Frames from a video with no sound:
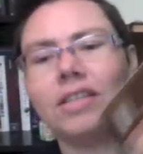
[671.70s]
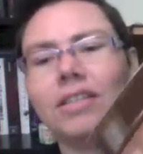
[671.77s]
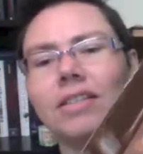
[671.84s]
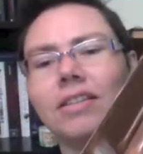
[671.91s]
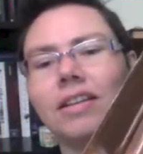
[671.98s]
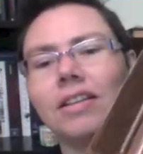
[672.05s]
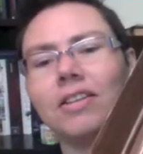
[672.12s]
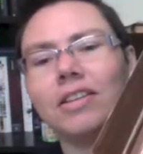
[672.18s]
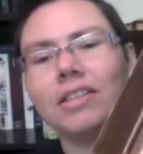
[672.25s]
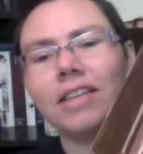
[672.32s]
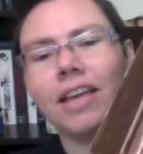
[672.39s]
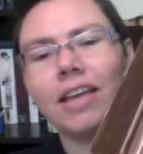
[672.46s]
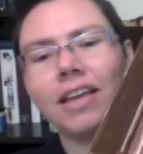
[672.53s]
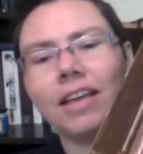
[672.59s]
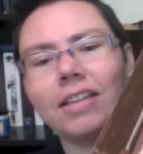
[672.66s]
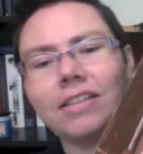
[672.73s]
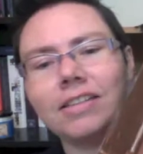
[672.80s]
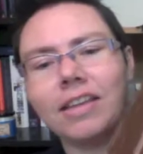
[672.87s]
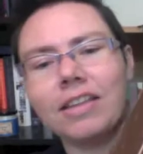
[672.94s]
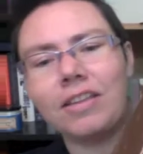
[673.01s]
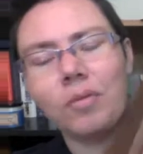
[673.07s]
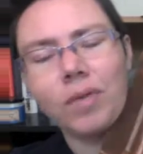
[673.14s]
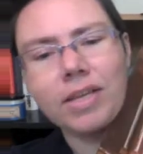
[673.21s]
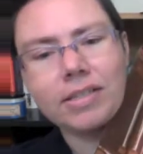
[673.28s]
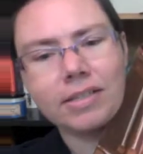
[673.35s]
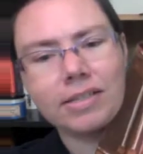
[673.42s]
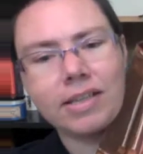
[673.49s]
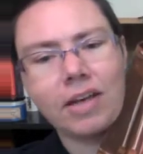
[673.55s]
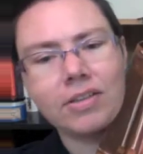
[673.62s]
this looks like inside the
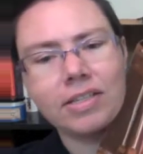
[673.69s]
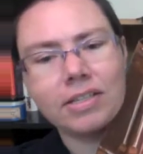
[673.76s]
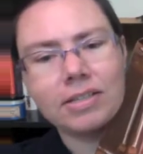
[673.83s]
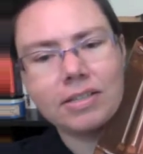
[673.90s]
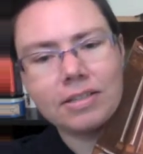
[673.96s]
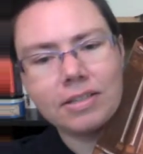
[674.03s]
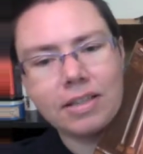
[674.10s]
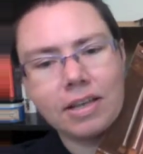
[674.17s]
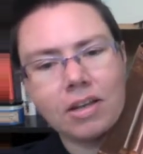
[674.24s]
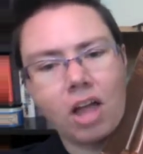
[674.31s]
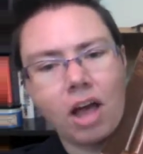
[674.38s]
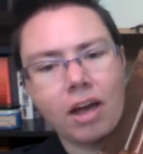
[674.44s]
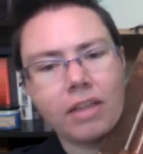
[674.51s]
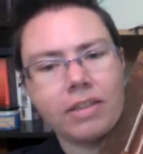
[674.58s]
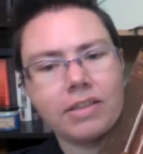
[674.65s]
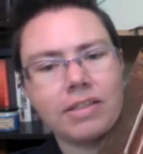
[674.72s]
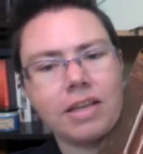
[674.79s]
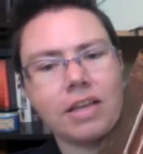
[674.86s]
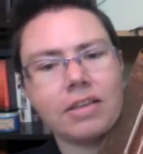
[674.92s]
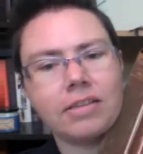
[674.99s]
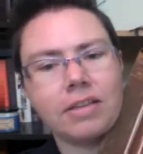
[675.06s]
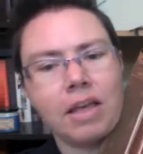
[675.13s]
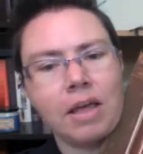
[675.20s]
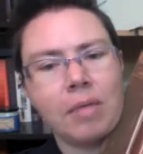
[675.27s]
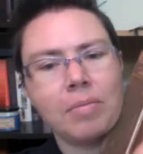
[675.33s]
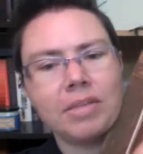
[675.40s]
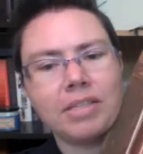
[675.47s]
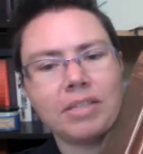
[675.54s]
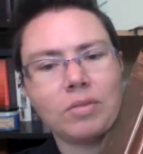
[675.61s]
Weasley's house. This is the clock that tells
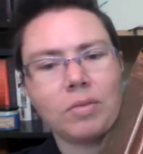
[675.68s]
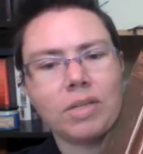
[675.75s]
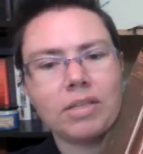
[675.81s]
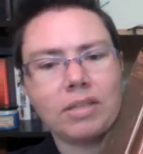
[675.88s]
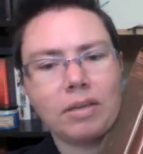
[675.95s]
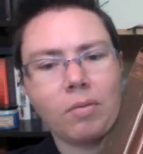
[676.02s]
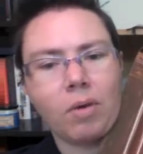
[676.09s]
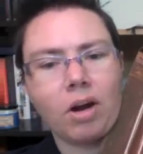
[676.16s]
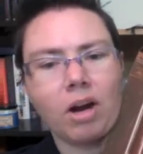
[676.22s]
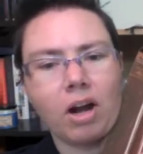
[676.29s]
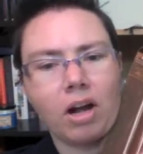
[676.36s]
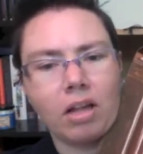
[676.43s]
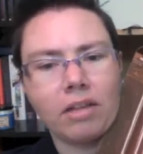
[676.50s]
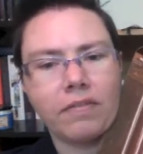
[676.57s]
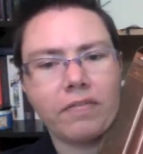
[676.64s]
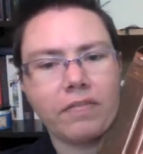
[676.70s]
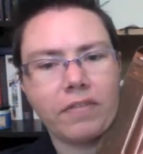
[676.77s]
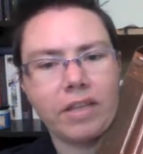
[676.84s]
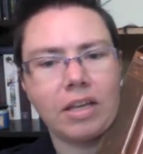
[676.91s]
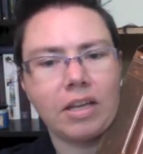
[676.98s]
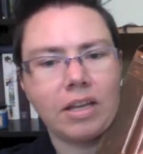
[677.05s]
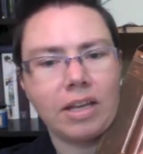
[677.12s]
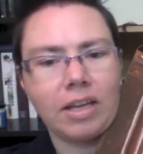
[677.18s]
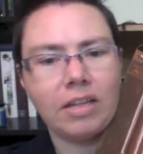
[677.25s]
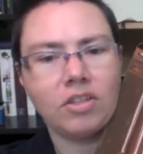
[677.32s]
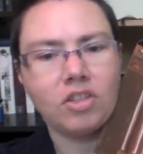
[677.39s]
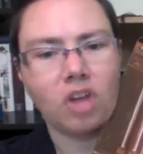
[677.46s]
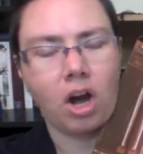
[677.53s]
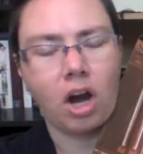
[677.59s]
Mrs. Weasley where all of the
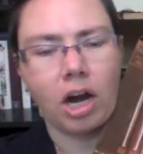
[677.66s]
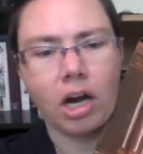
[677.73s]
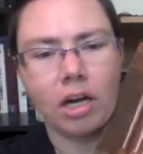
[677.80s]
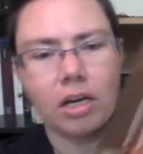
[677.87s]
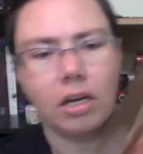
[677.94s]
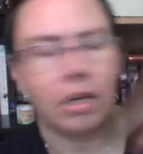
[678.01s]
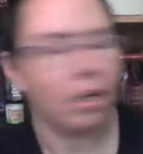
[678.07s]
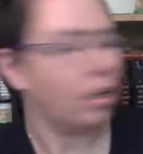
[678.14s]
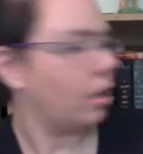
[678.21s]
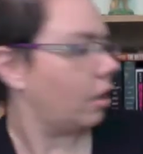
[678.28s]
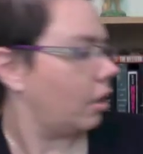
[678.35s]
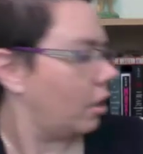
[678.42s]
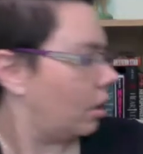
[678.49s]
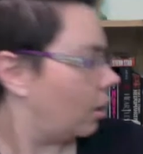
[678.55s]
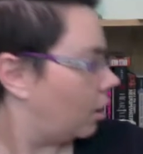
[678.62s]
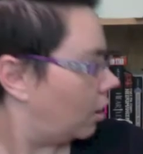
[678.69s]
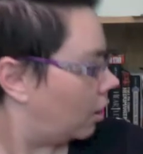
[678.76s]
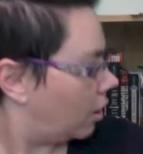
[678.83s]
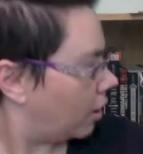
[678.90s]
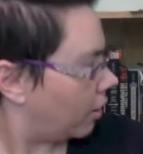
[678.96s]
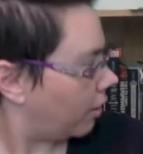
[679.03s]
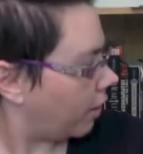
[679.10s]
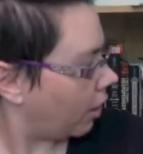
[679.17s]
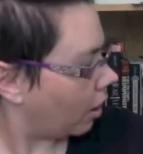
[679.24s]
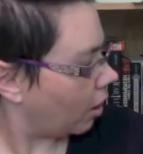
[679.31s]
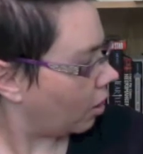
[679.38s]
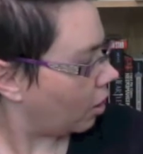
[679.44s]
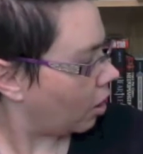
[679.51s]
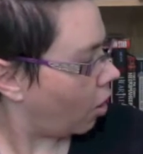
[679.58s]
kids are.
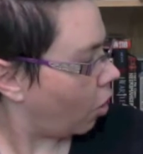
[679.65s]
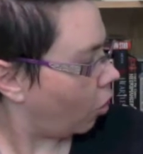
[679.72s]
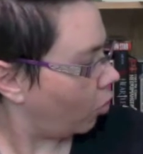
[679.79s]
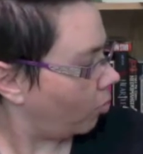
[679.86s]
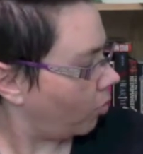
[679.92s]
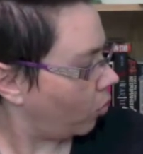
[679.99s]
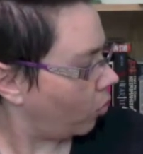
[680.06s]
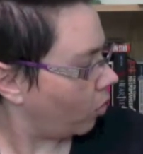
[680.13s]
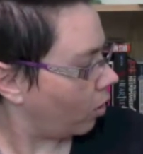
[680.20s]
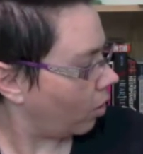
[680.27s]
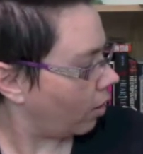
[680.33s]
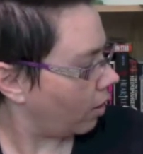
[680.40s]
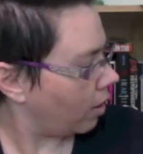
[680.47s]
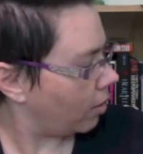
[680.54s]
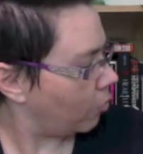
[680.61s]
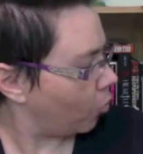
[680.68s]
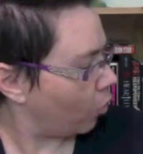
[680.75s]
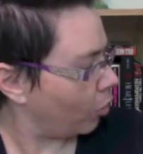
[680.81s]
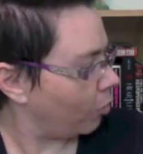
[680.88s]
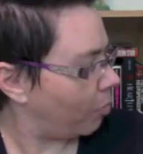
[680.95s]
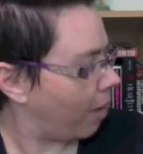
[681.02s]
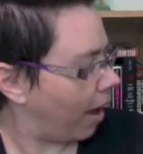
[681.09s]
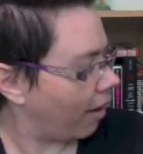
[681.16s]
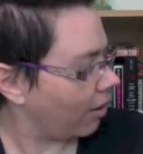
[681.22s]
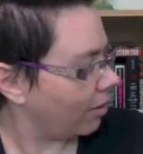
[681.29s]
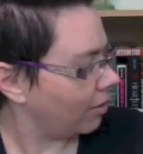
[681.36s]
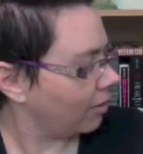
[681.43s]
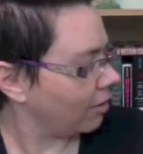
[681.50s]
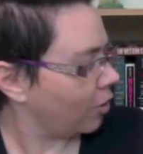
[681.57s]
They're home or in mortal
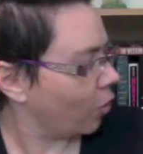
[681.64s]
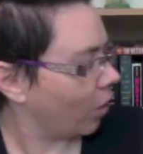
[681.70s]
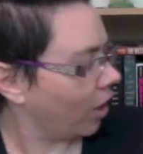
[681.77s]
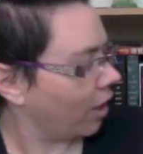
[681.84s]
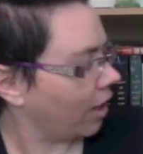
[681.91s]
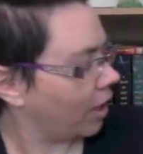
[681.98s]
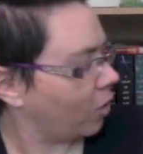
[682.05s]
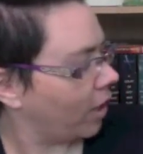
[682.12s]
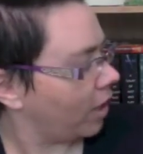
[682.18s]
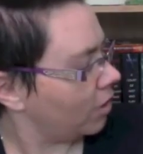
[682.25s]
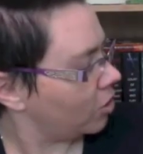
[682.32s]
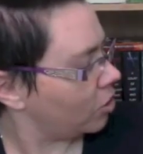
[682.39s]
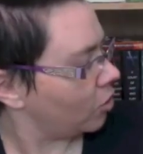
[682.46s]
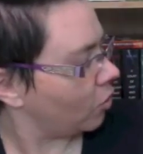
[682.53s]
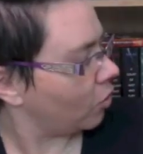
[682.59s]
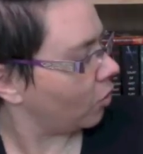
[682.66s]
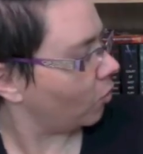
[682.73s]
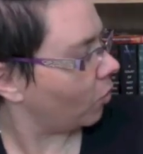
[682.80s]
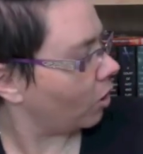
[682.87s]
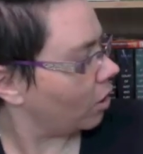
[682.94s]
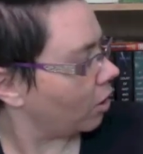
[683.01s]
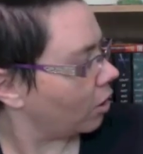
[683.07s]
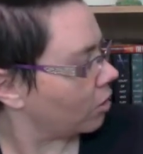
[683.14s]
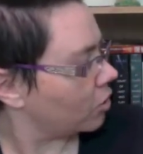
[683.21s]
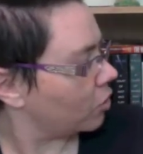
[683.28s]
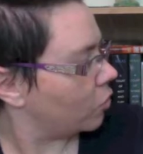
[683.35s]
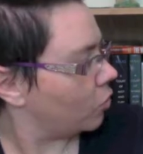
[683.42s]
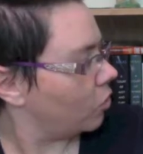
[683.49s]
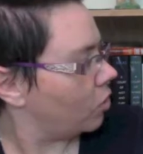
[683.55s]
peril or at Quidditch or work or
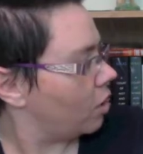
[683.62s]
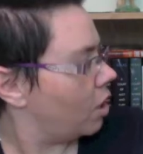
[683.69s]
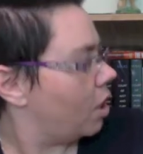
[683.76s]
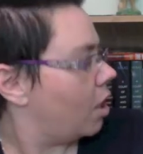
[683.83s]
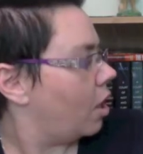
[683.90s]
school